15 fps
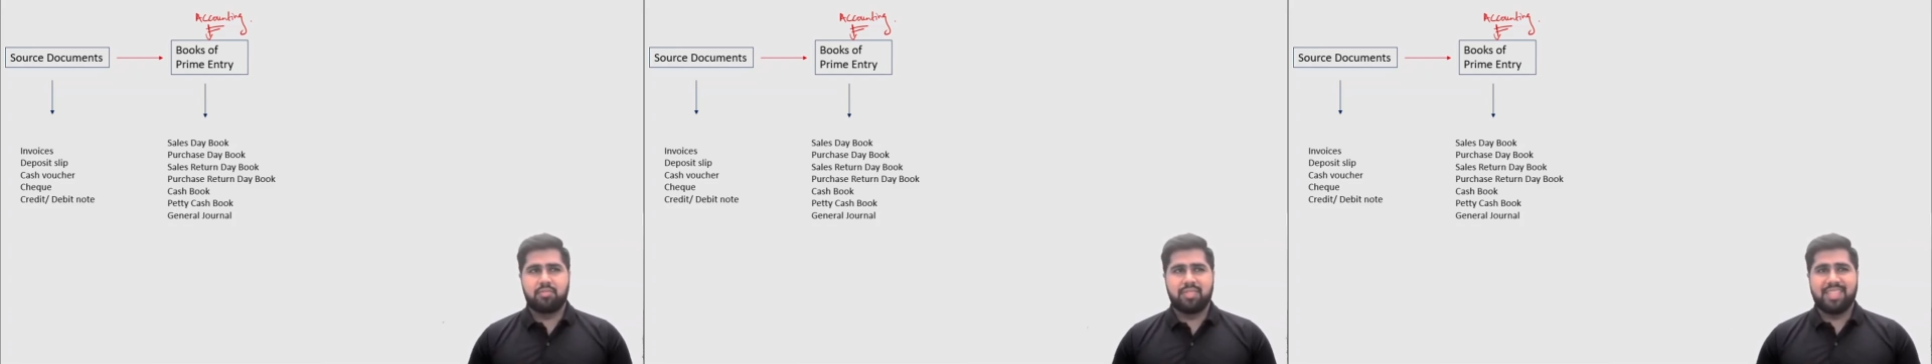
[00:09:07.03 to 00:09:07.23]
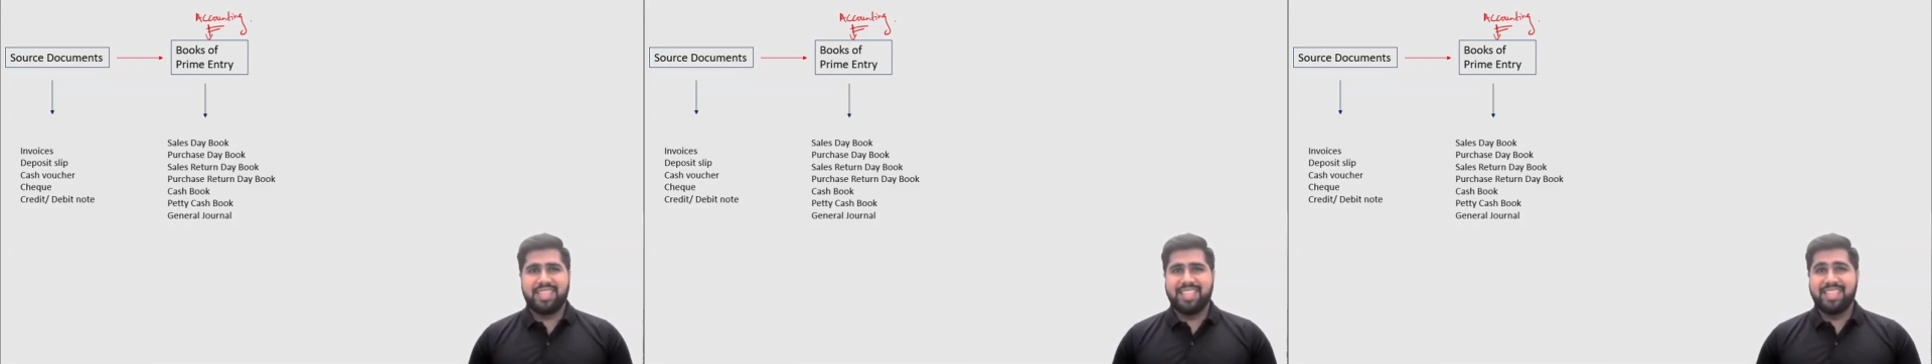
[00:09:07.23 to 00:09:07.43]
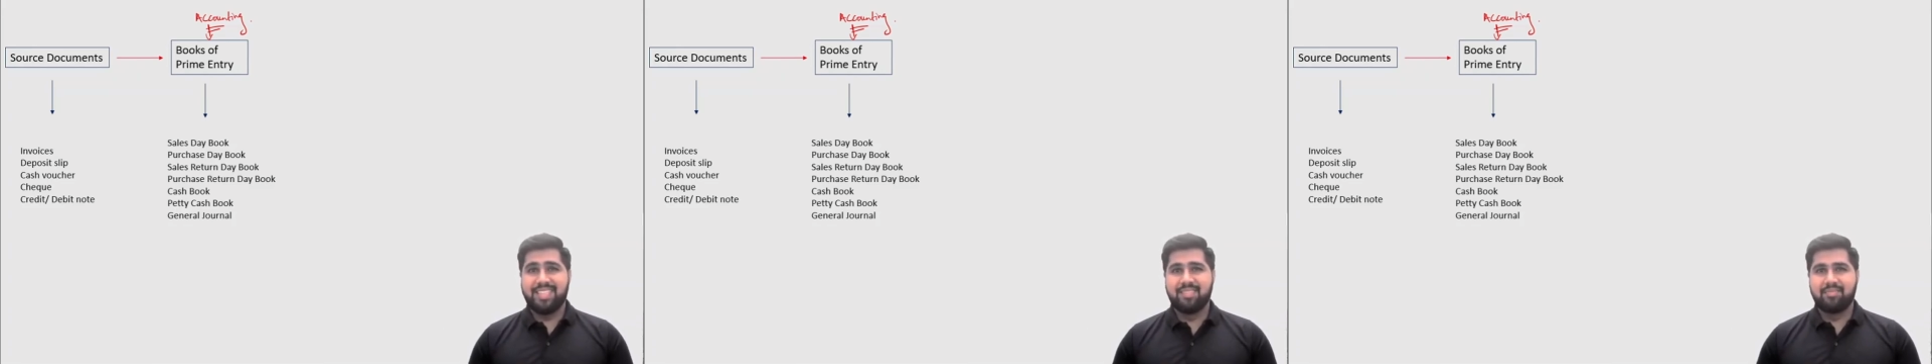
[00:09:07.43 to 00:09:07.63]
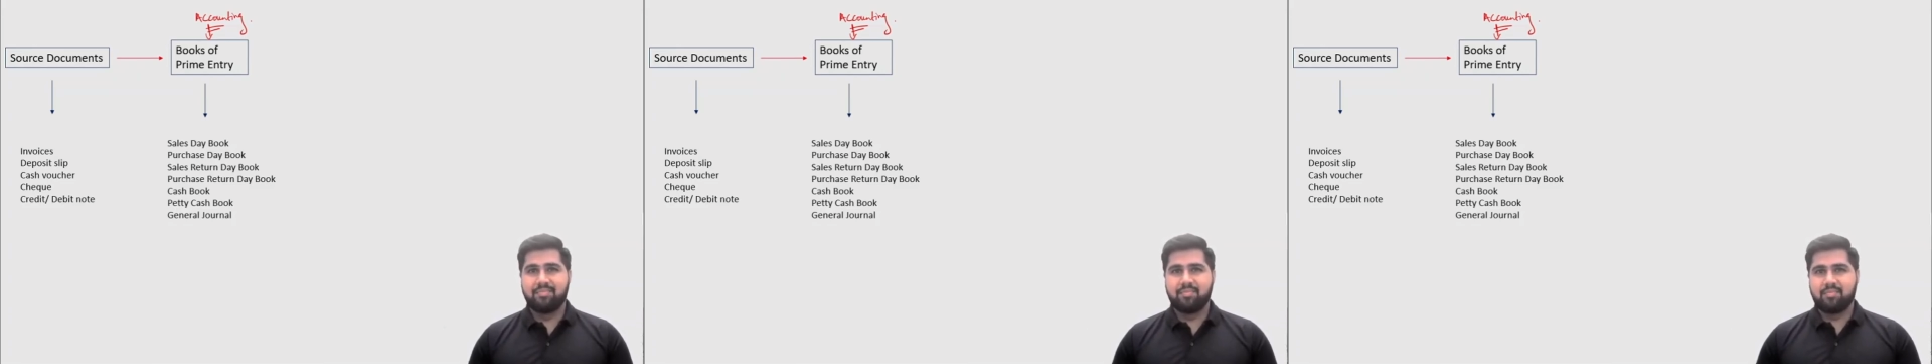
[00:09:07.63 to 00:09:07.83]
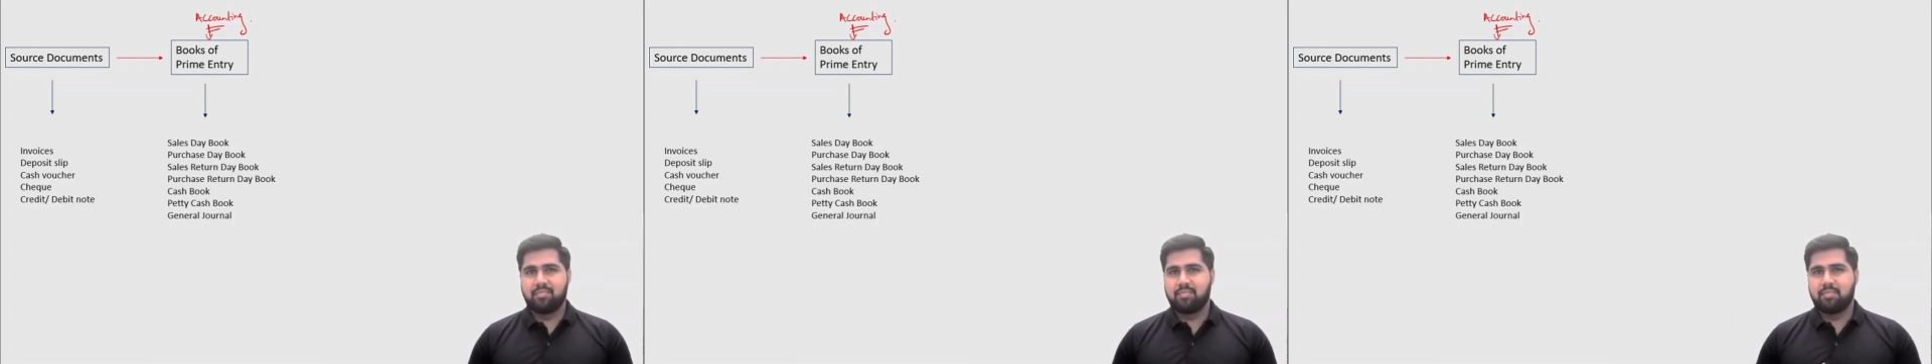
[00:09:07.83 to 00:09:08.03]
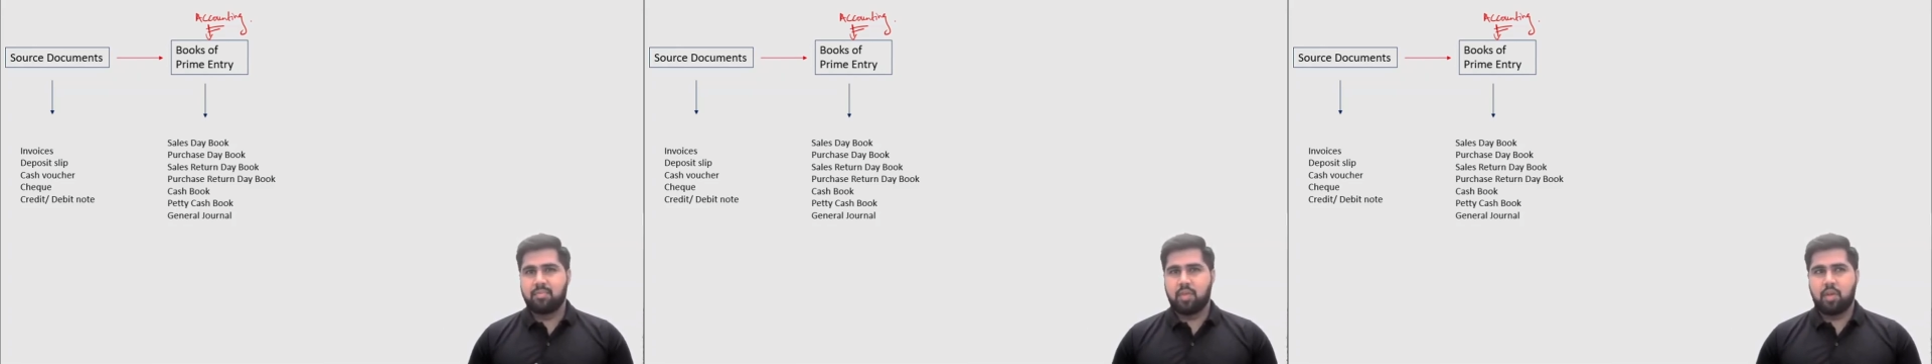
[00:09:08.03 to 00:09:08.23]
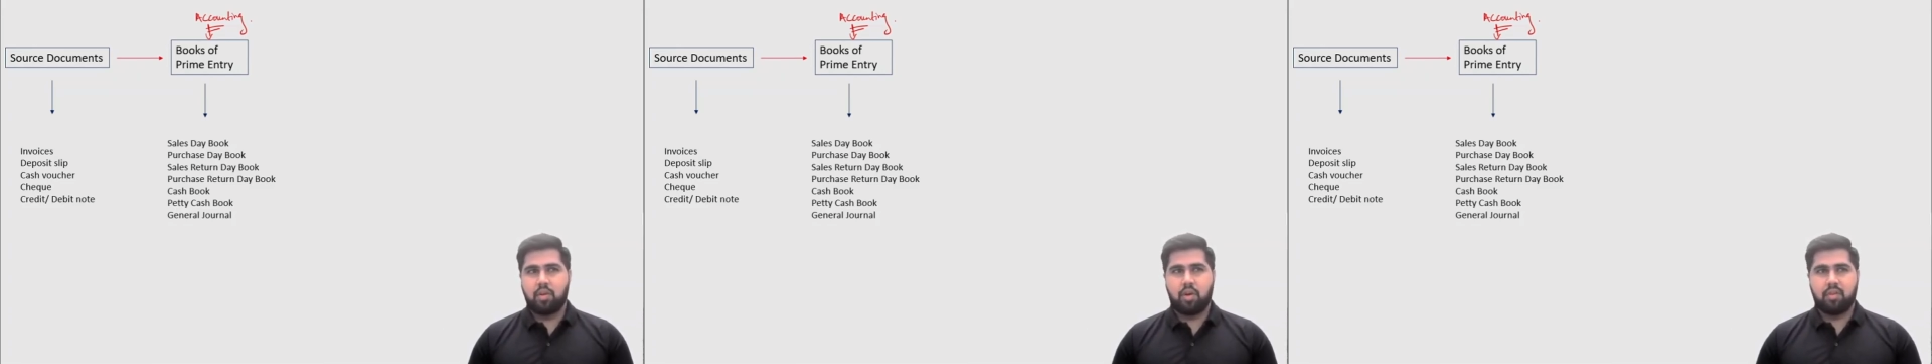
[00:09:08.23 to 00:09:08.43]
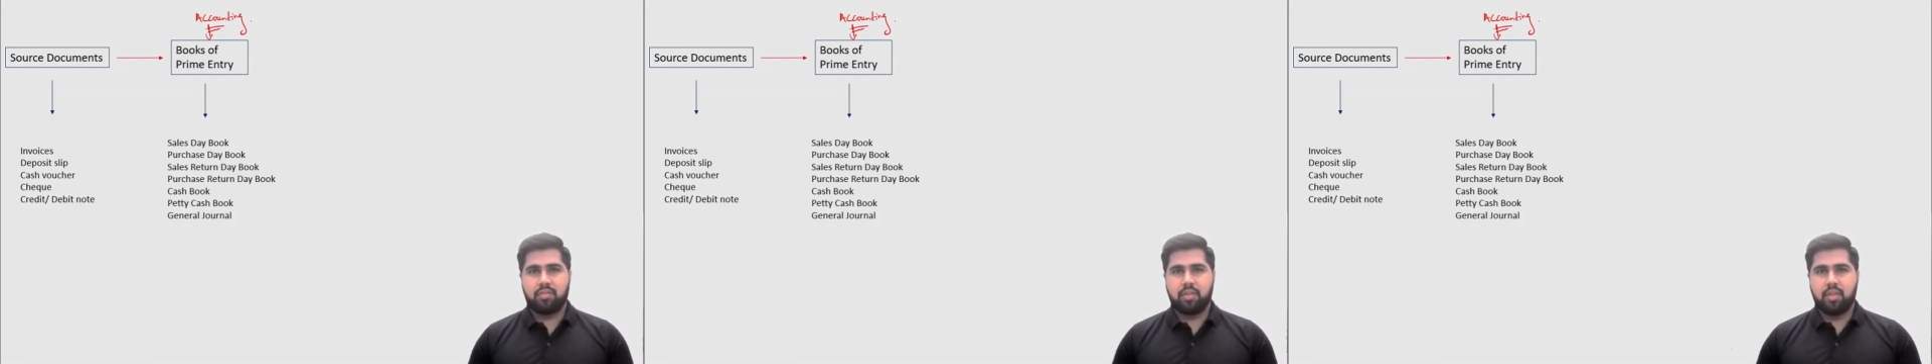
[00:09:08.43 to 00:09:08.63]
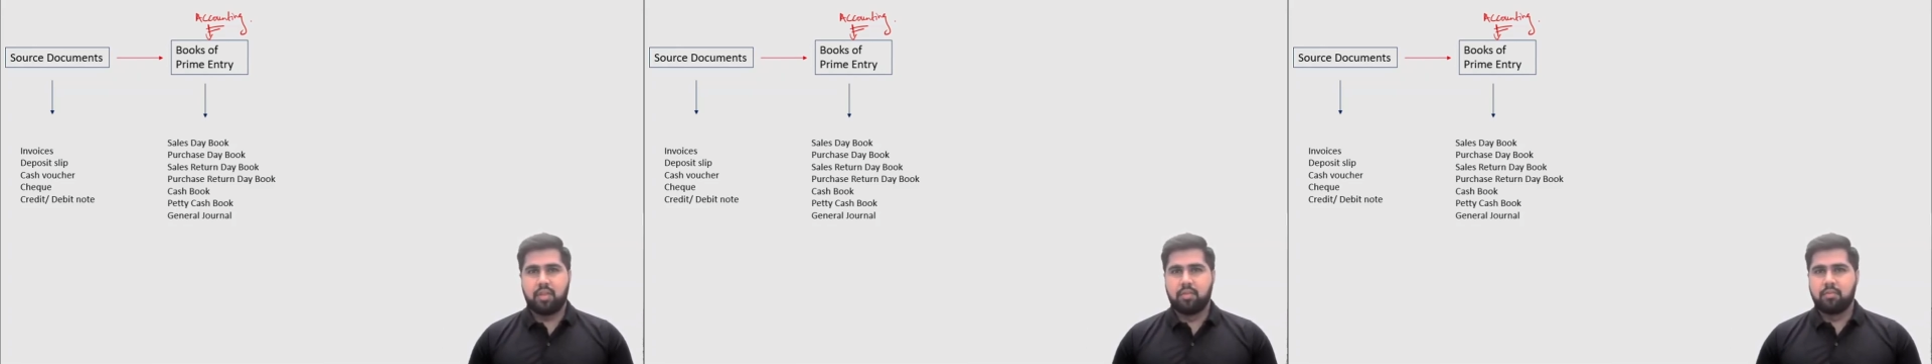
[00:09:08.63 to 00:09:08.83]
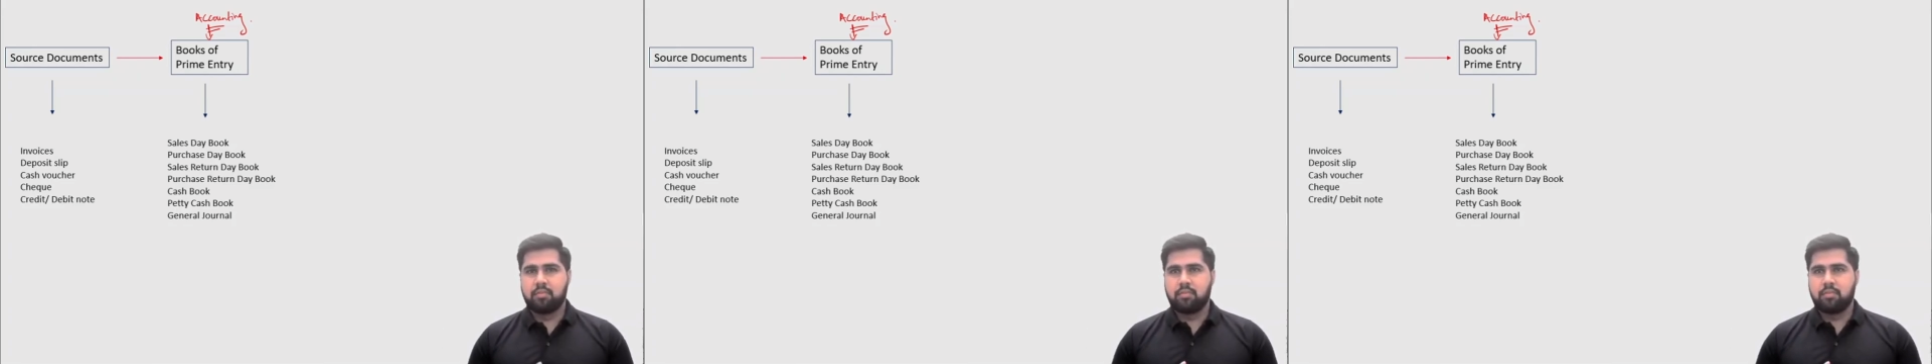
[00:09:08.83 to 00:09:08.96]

tea, coffee,